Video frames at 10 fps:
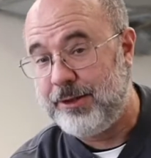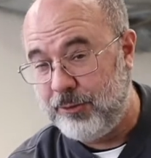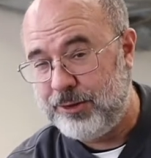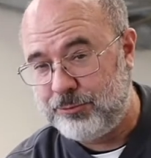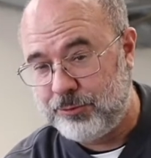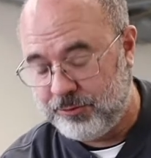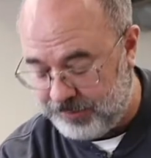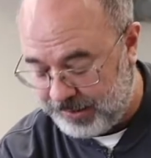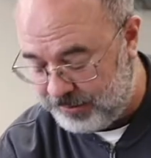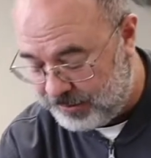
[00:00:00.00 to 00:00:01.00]
Lloyd's rule of
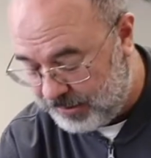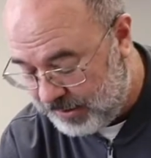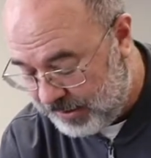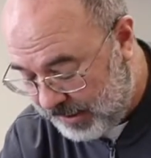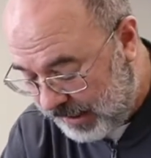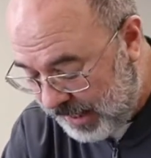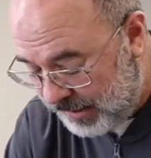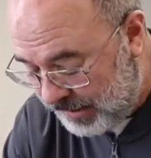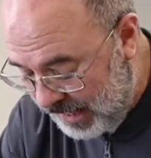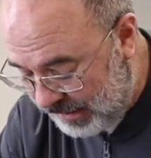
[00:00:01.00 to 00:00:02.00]
hand.
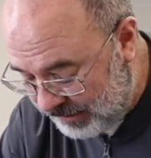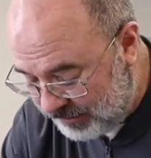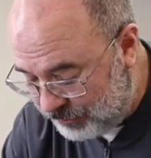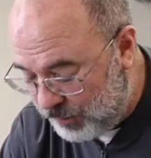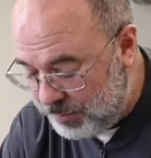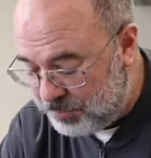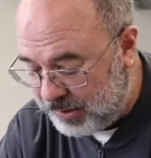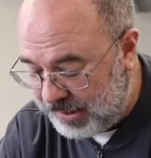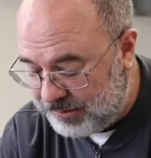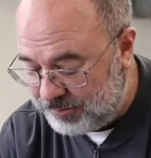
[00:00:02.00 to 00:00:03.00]
And that is, if we
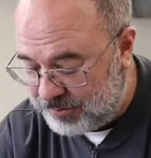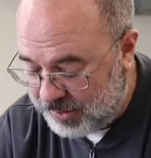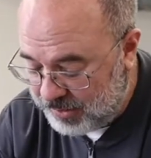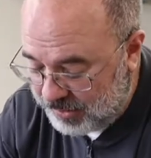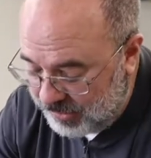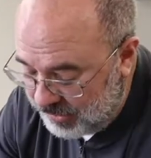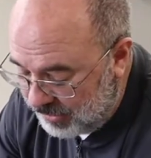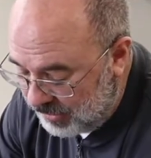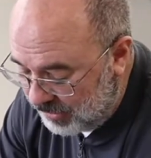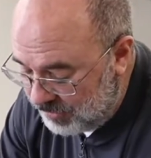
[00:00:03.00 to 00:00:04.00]
place
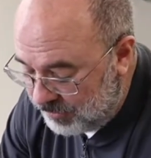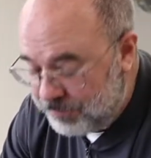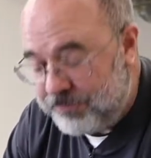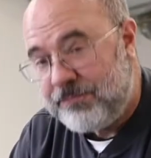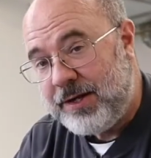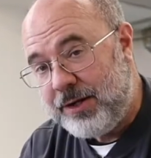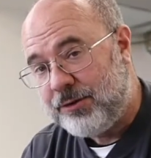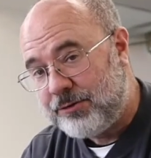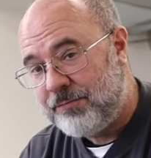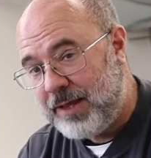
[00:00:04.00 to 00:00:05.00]
the
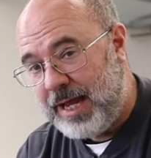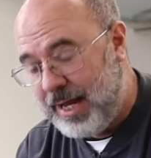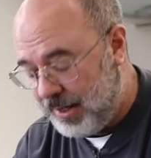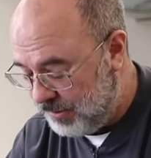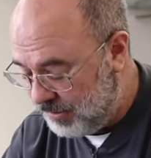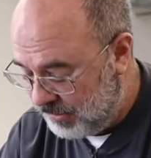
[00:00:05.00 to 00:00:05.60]
fingers of the hand